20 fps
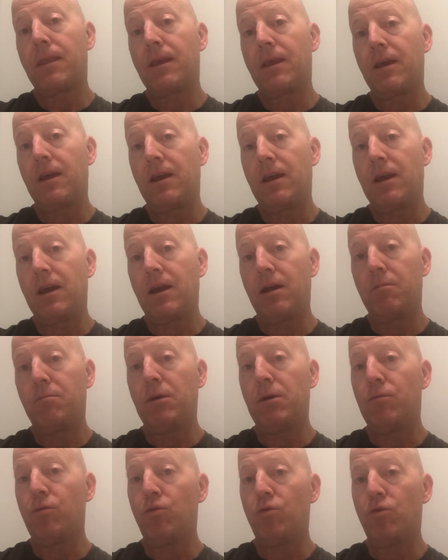and
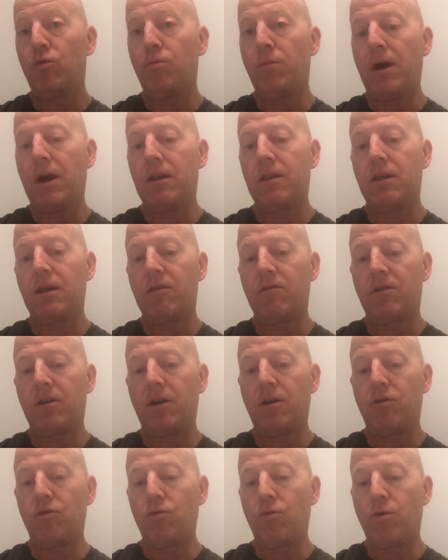people who do bad things to
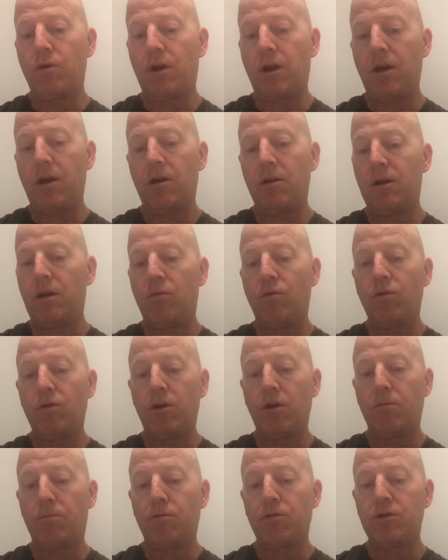held to account. And I
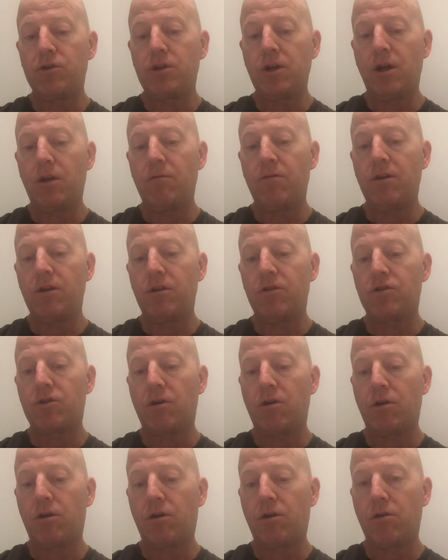really appreciate Vintage
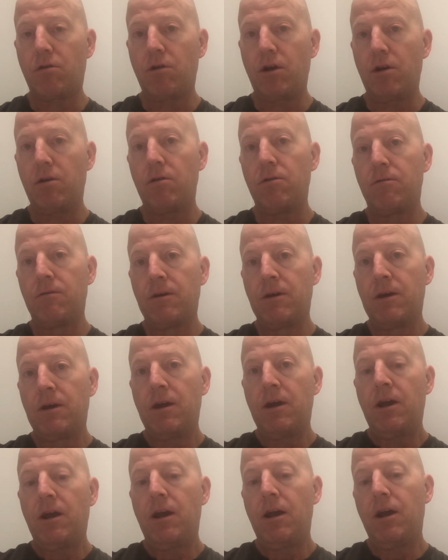Card Curator.
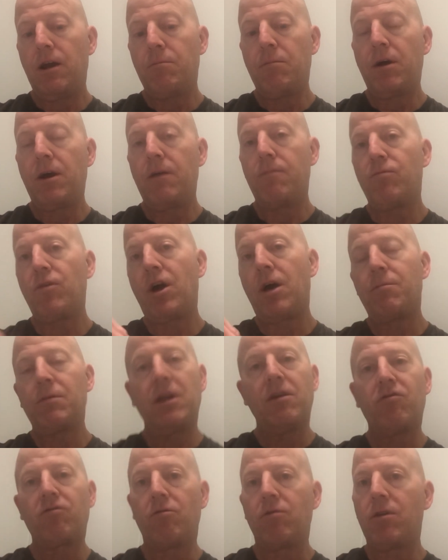And my
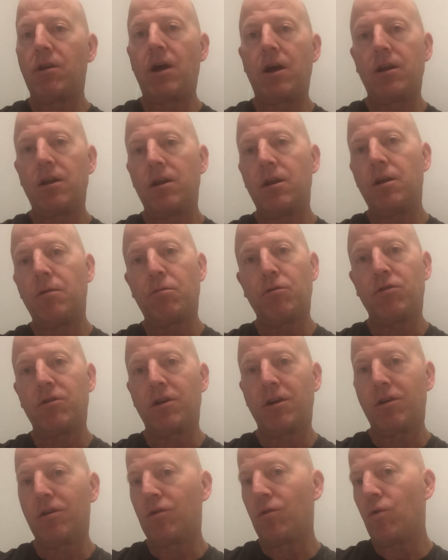nominees are not in any
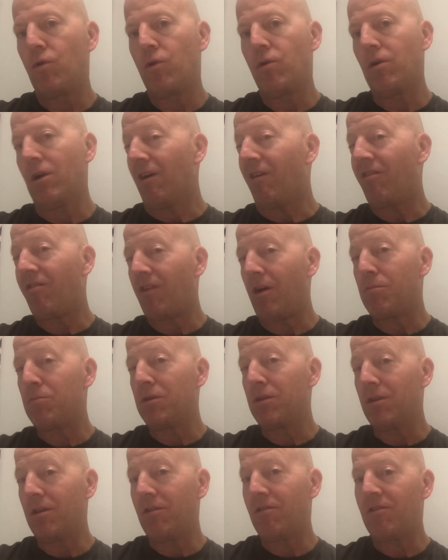particular order, except
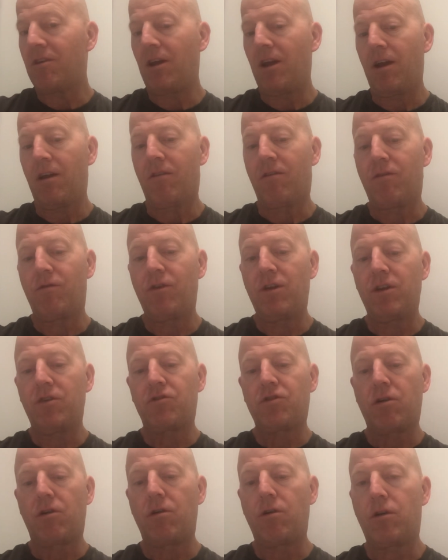in this case.
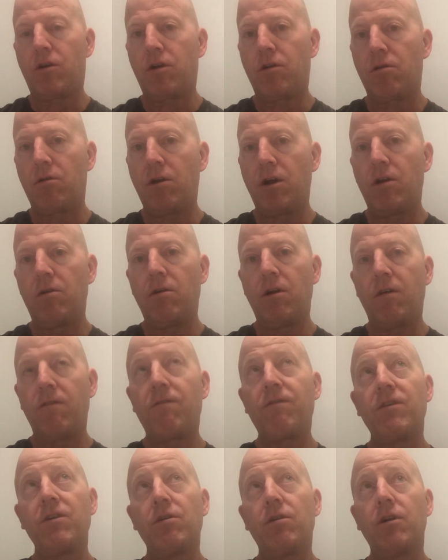Vintage Card Curator, I
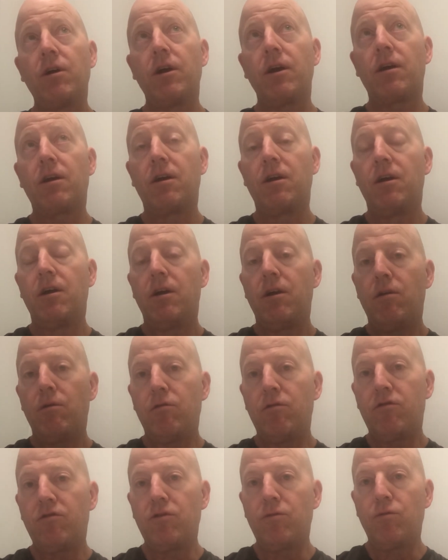feel like,
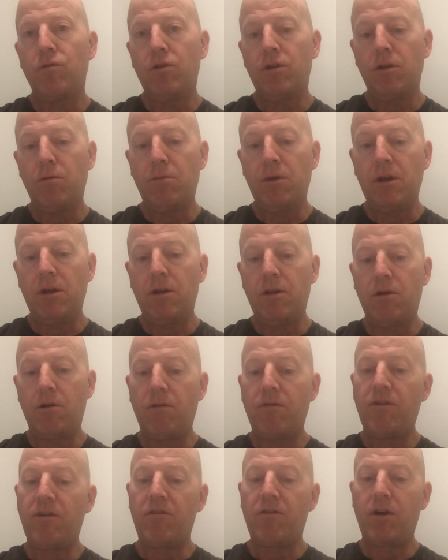should really be in there
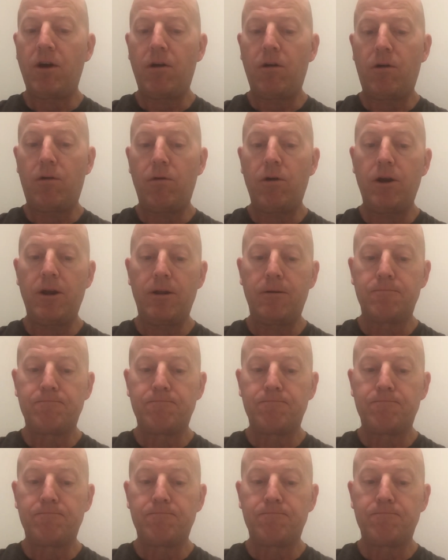if he's not already.